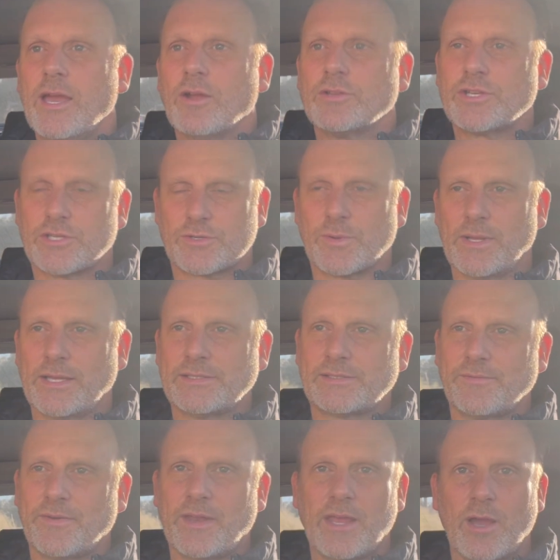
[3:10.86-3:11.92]
just released a
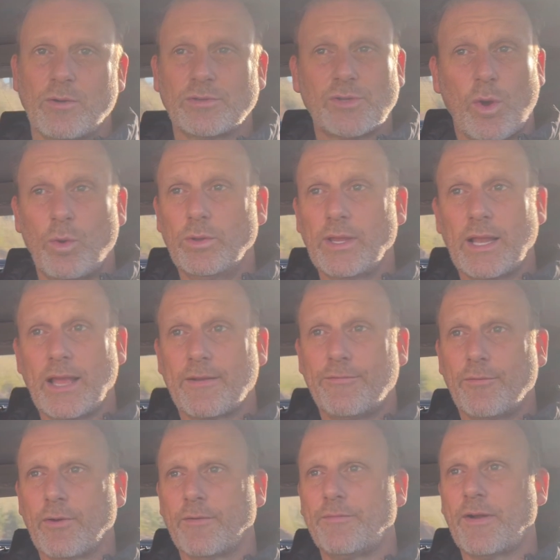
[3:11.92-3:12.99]
video. It was only like
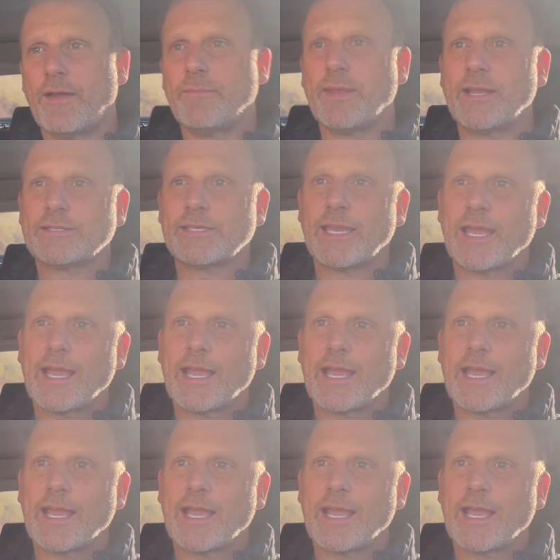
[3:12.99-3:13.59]
four or five minutes, and he